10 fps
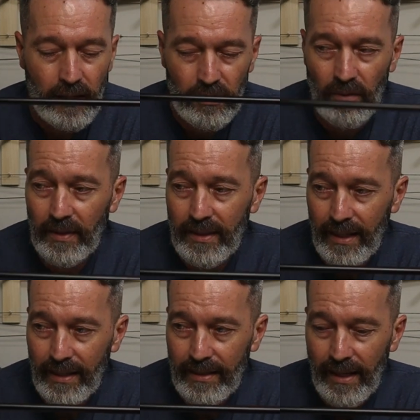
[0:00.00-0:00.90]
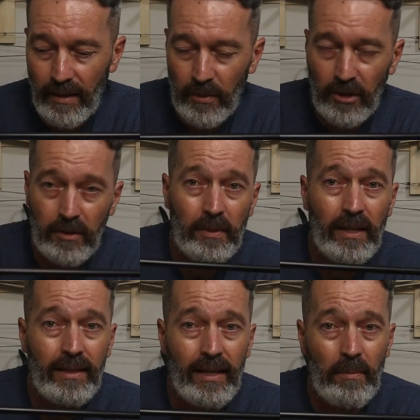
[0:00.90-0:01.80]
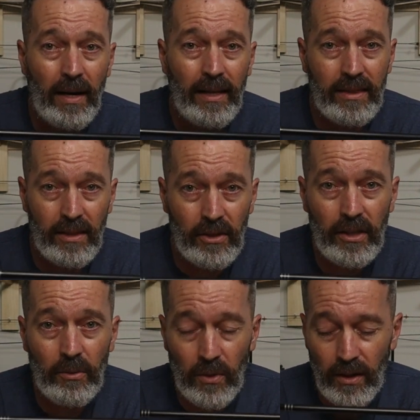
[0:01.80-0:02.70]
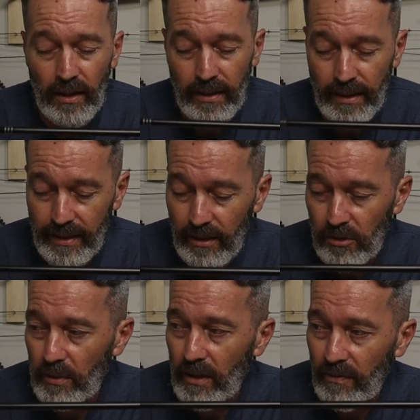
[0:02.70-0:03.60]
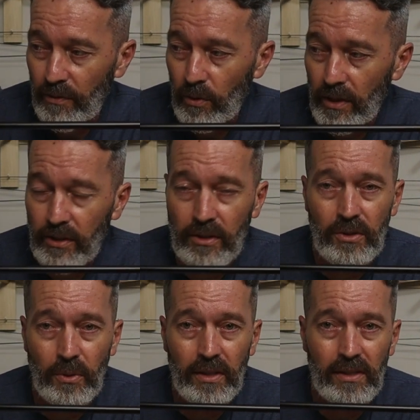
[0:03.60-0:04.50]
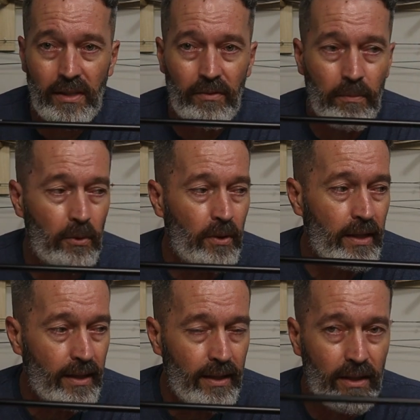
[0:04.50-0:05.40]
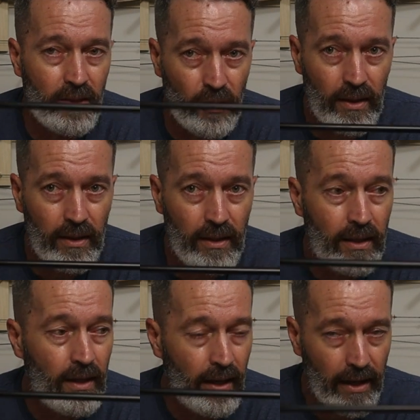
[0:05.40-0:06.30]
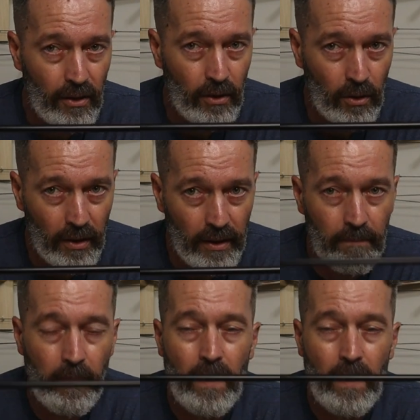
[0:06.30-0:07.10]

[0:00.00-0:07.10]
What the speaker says: So if I take that and multiply that by 31, that gives me a 427.8 grain arrow weight.